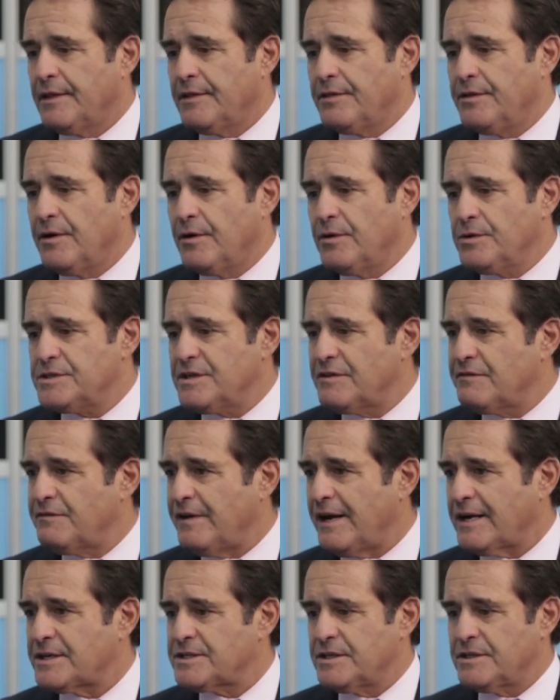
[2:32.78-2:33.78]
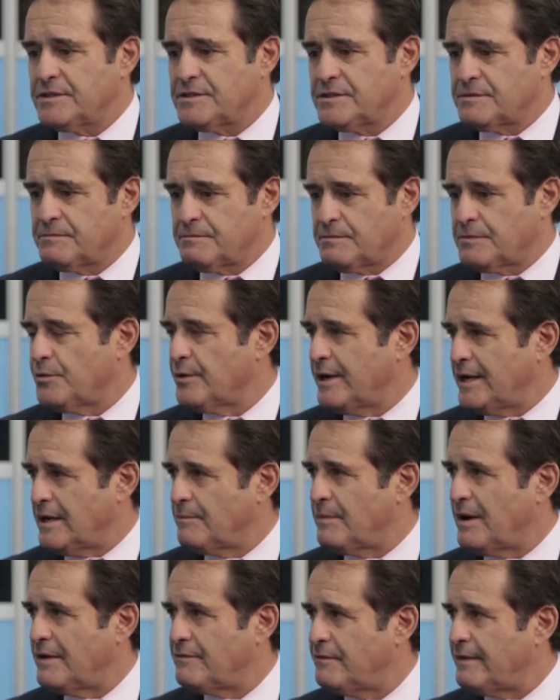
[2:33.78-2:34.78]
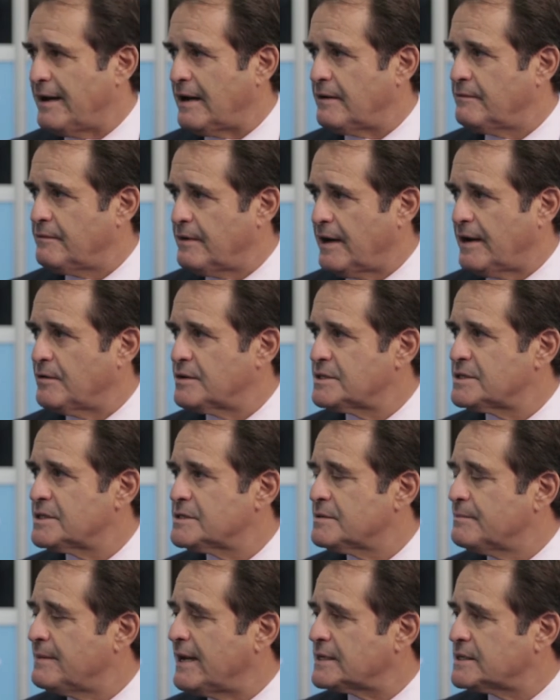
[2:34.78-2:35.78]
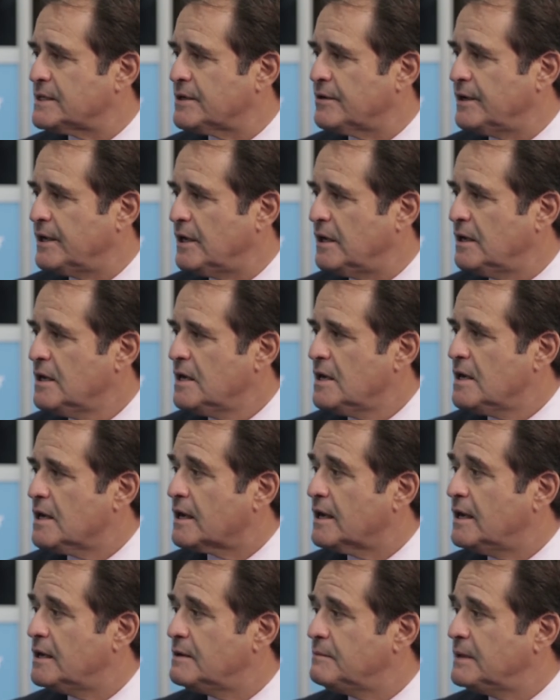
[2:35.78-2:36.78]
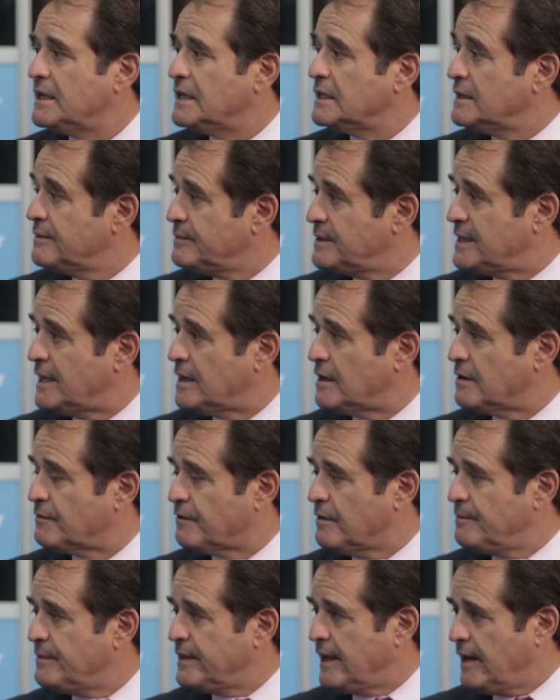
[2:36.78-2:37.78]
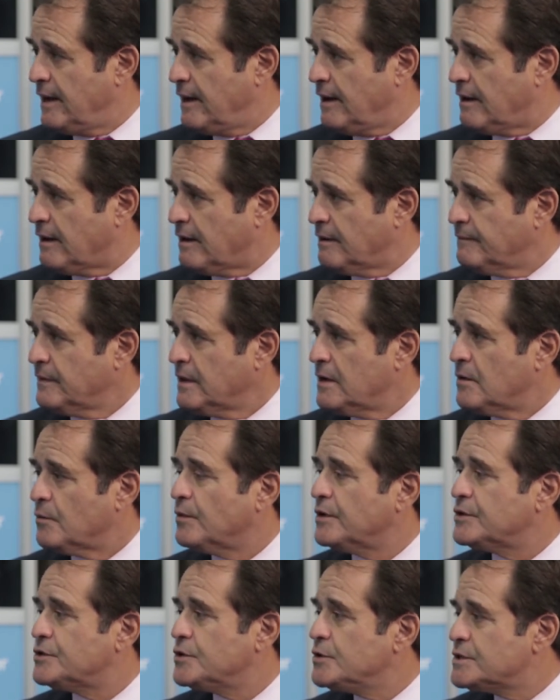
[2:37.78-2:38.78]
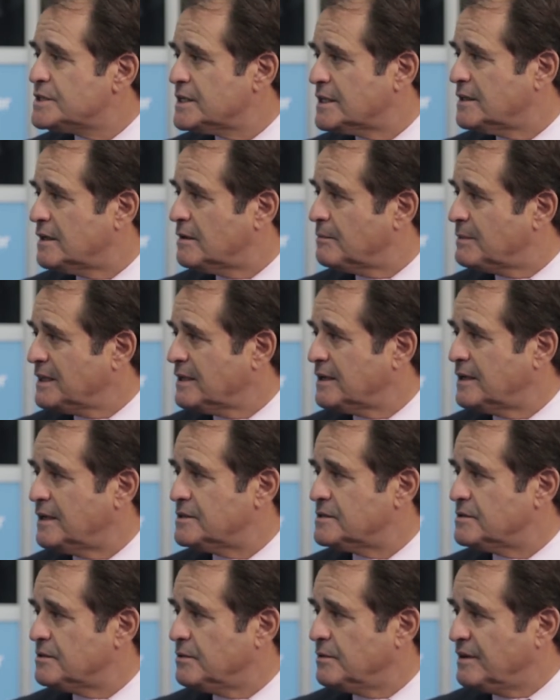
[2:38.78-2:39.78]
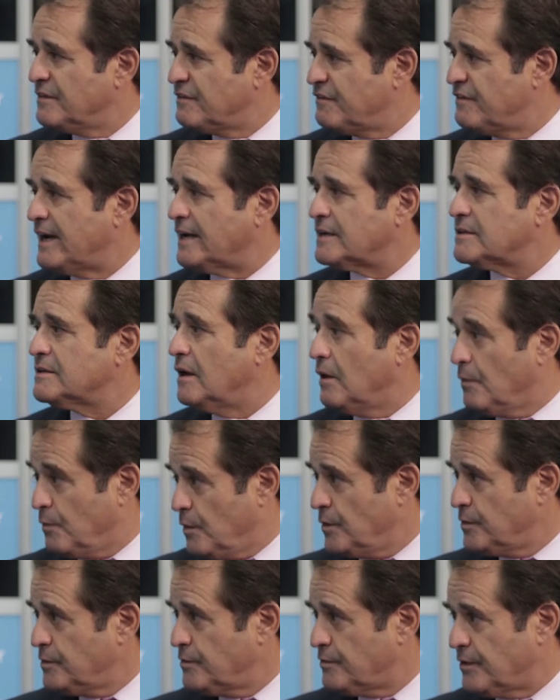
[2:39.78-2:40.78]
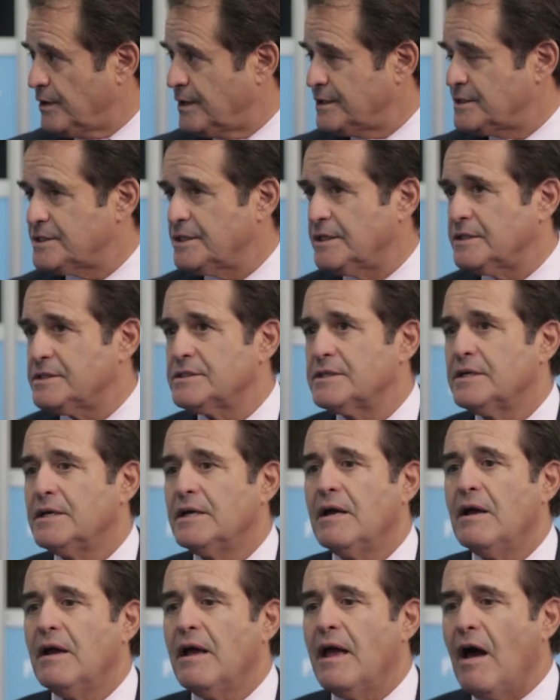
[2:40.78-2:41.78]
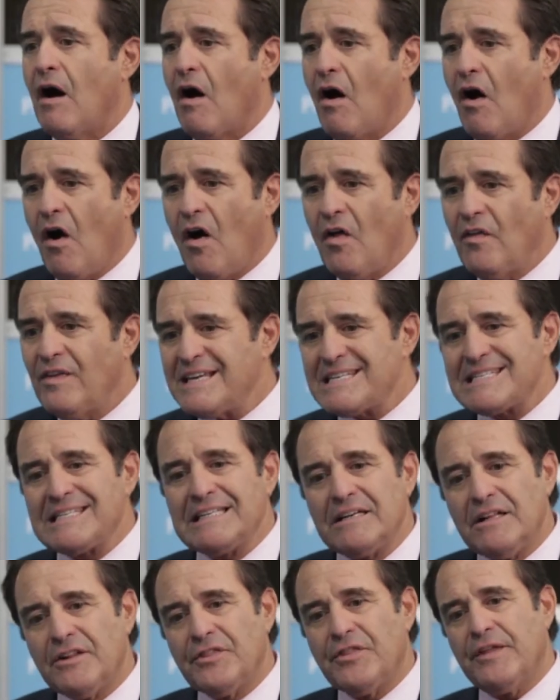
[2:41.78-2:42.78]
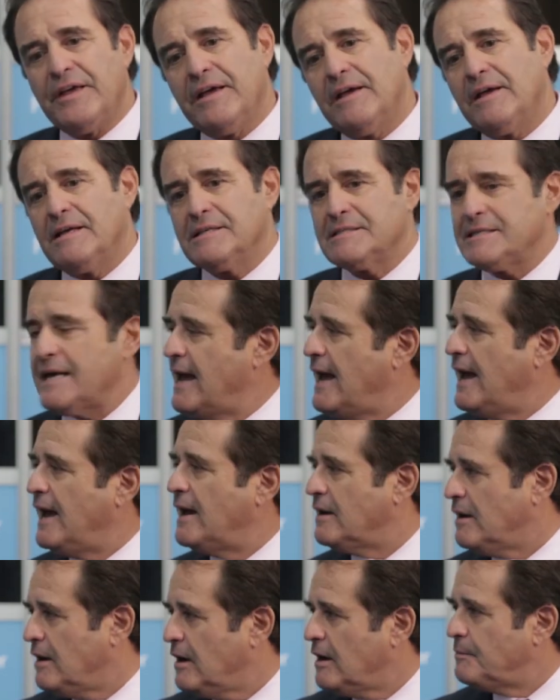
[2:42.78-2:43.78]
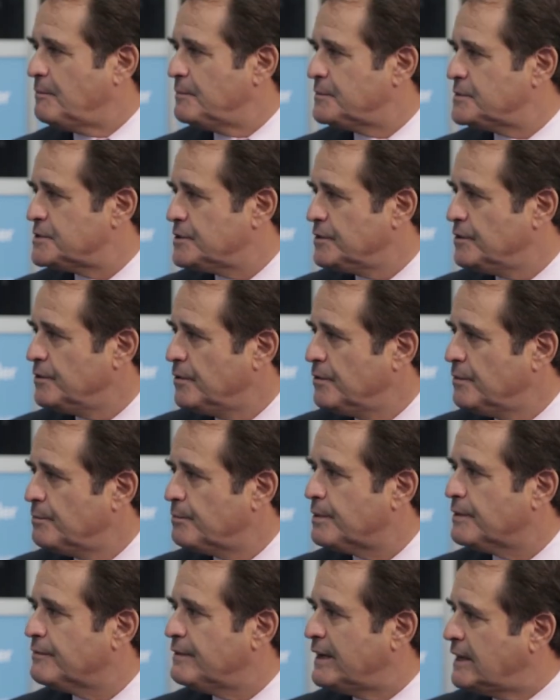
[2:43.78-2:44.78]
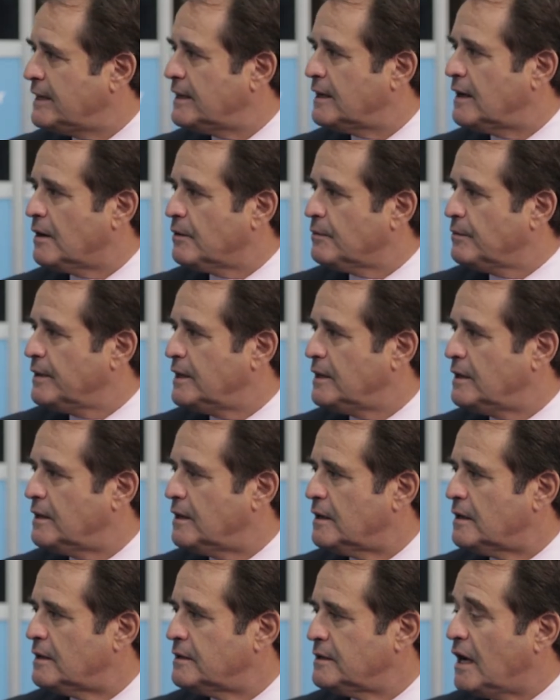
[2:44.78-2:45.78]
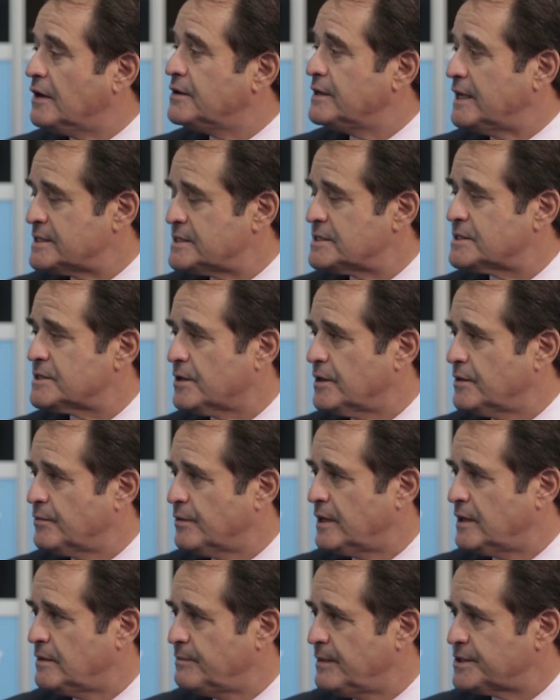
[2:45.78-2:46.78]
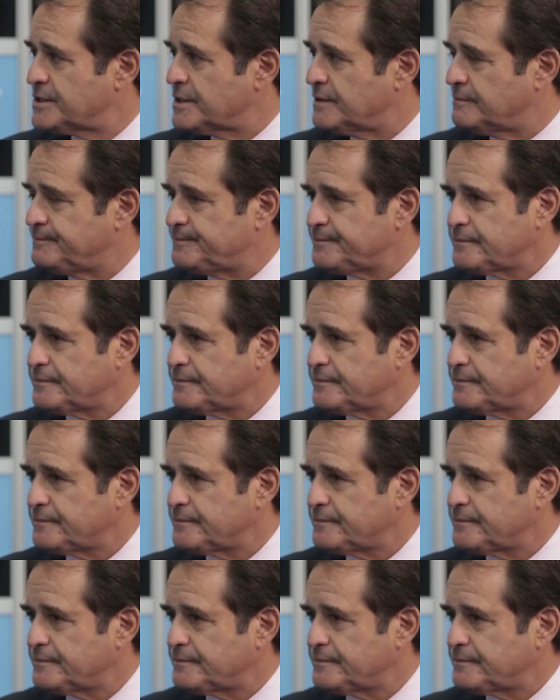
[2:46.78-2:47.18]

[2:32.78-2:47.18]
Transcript: Those infections created by viruses and bacteria can be eliminated from the air, reducing the ability to infect a wound, for instance. All these little things add up to preventing unnecessary readmission.